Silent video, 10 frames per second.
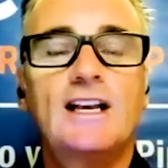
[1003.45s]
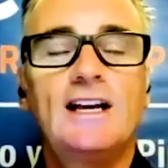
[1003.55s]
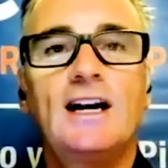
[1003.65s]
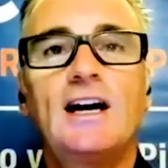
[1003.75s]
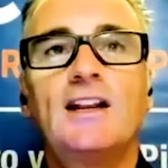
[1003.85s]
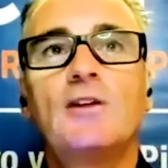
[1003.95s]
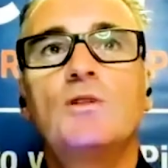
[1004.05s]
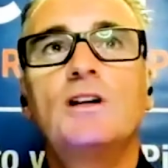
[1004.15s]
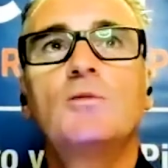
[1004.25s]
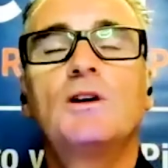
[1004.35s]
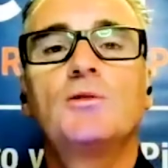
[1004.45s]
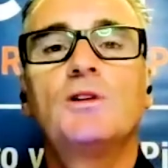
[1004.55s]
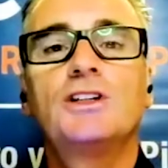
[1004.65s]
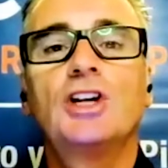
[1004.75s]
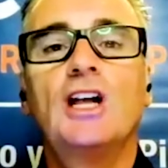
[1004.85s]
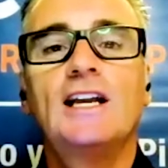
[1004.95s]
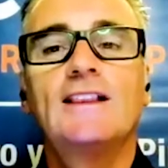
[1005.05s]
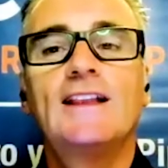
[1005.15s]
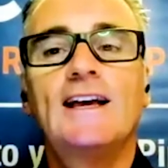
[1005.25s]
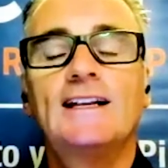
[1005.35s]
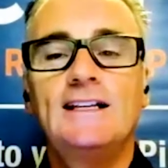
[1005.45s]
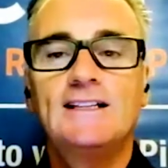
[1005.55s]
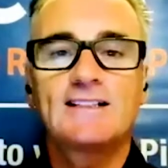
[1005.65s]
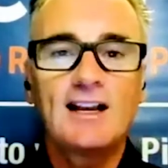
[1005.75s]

and I, and I really want to underline that is,